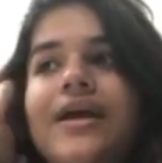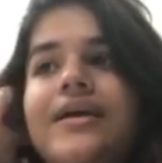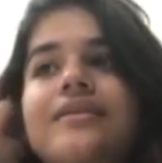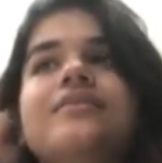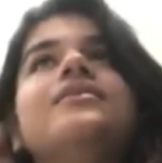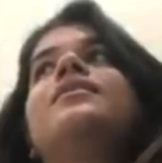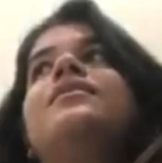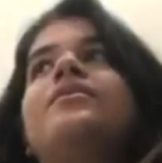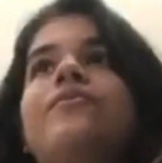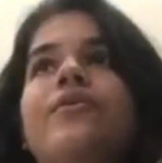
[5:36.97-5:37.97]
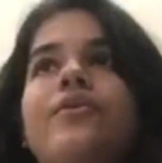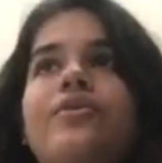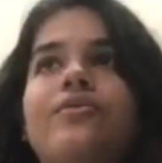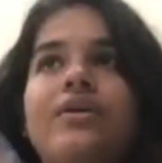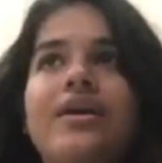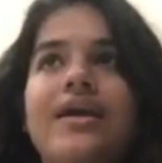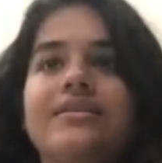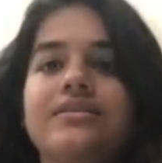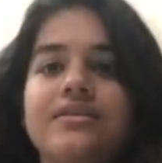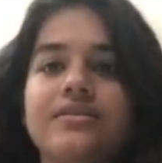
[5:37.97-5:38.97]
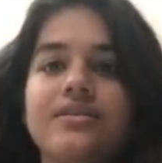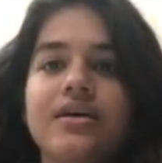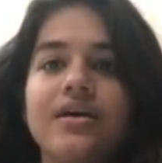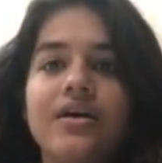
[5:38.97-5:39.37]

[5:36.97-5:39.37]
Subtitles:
and there were 3 cases